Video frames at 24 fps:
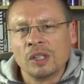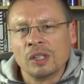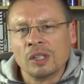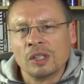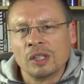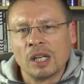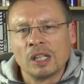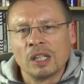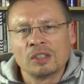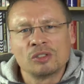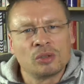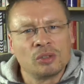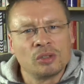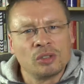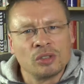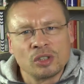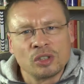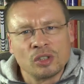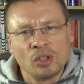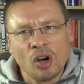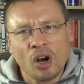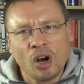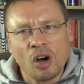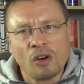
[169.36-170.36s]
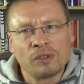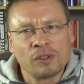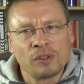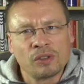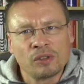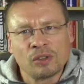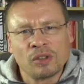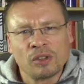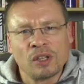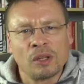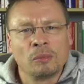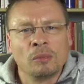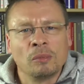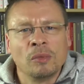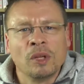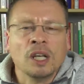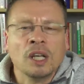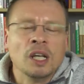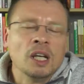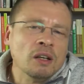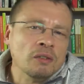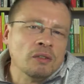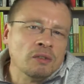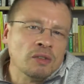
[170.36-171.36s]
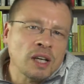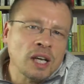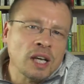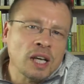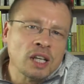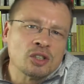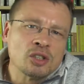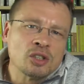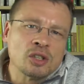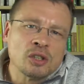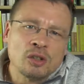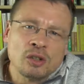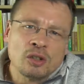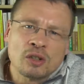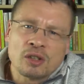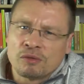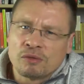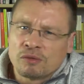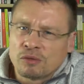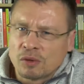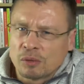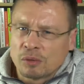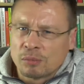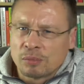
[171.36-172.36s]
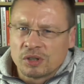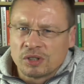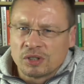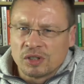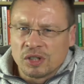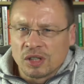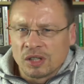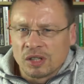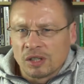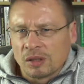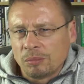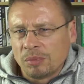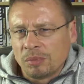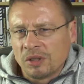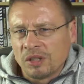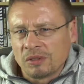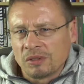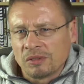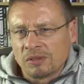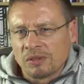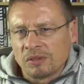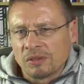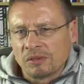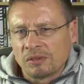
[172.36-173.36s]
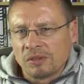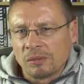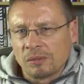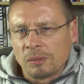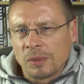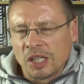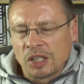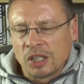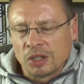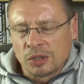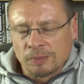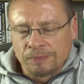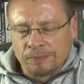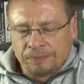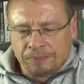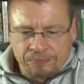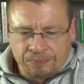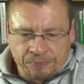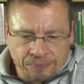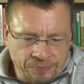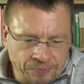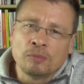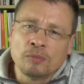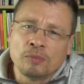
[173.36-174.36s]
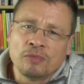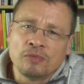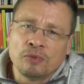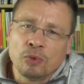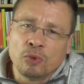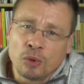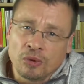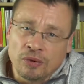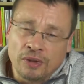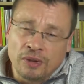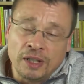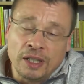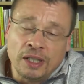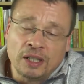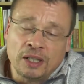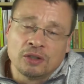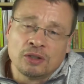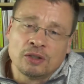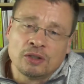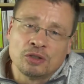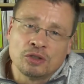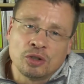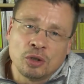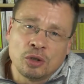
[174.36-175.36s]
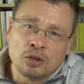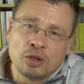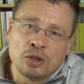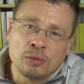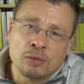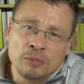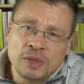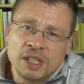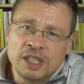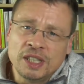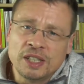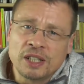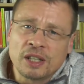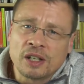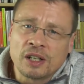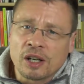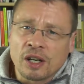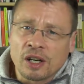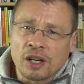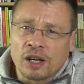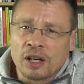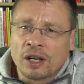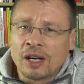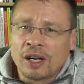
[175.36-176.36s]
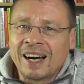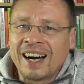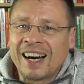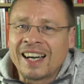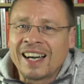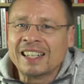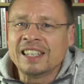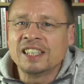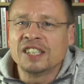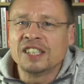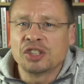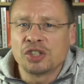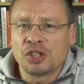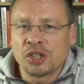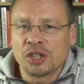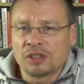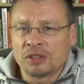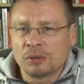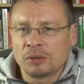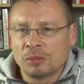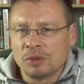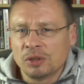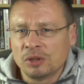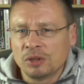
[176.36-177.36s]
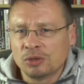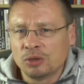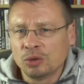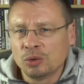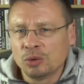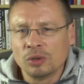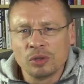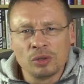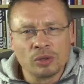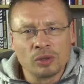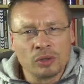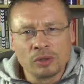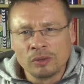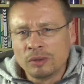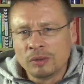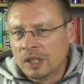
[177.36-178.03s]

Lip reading: Yeah, so you can offer to them if they're actually looking for a particular piece of information. Fourthly, social media are highly adjustable to your